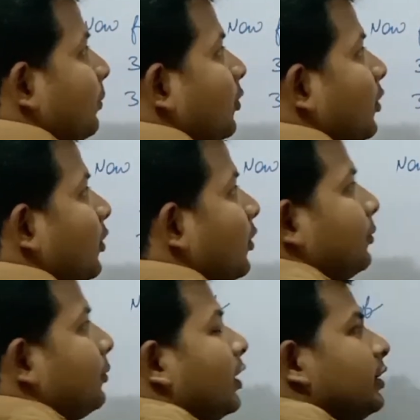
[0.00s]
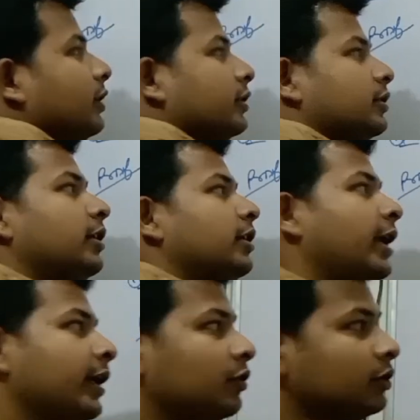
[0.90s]
Now I am putting this
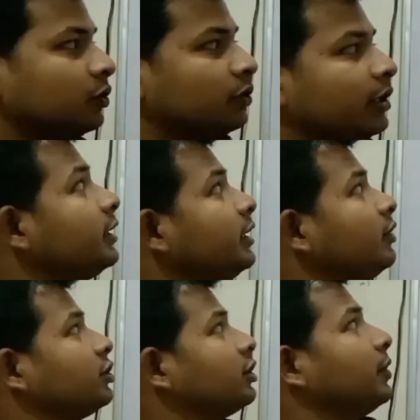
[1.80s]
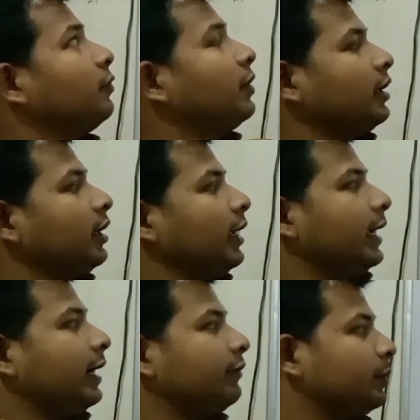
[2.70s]
a equals to 3c in equation number
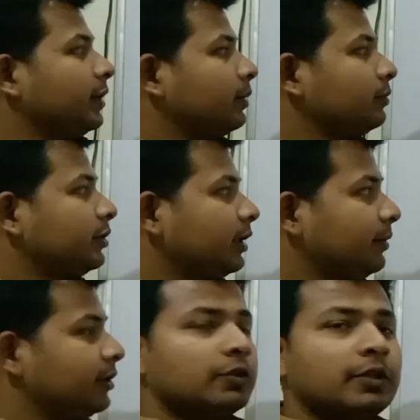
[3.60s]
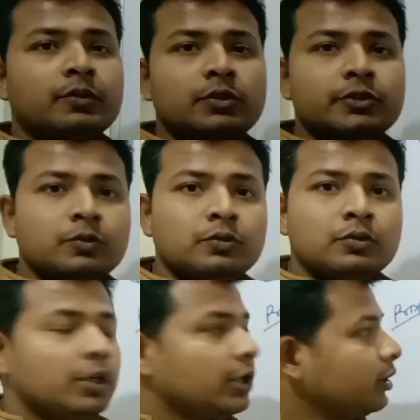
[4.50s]
1. it will become 3b square
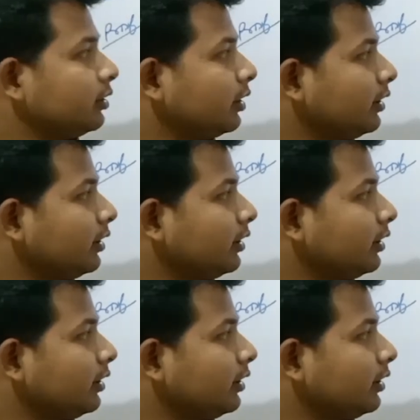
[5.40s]
equals to